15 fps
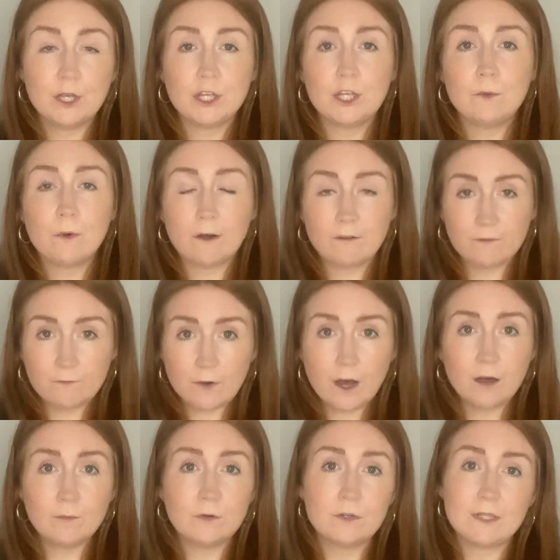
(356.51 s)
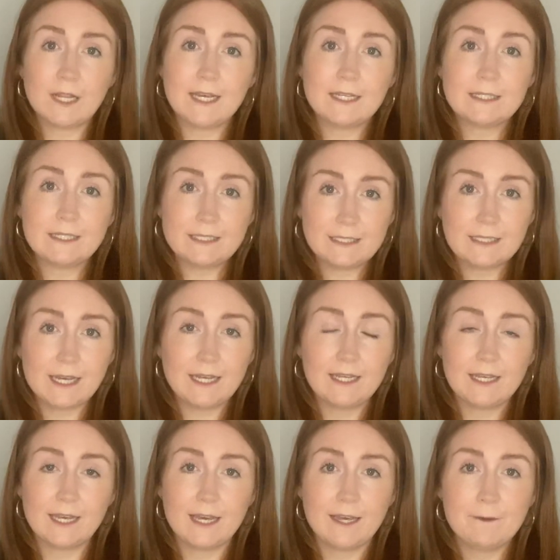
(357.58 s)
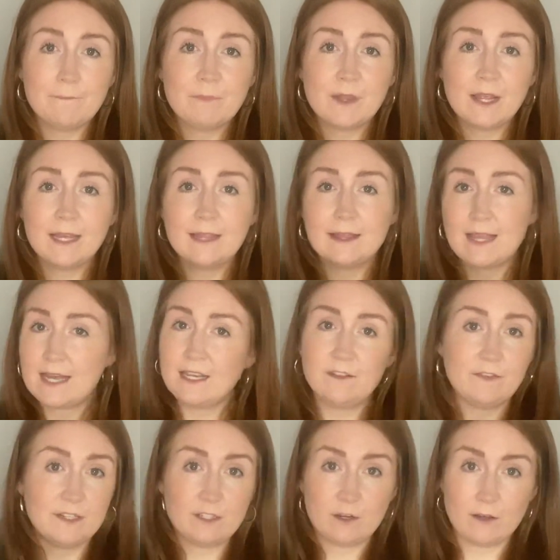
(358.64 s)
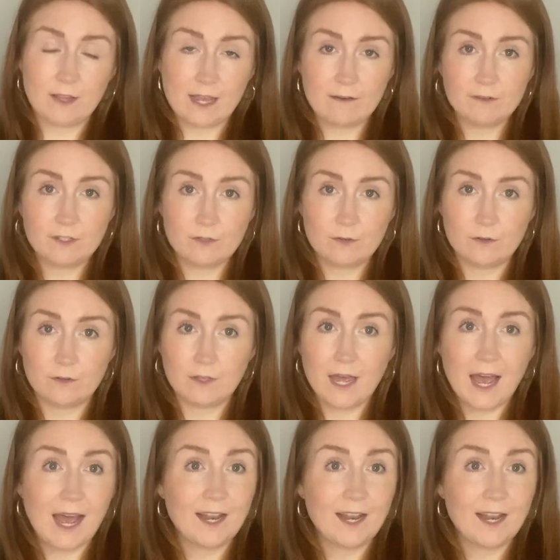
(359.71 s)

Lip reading: you are far more likely to take it than if it's not there at all.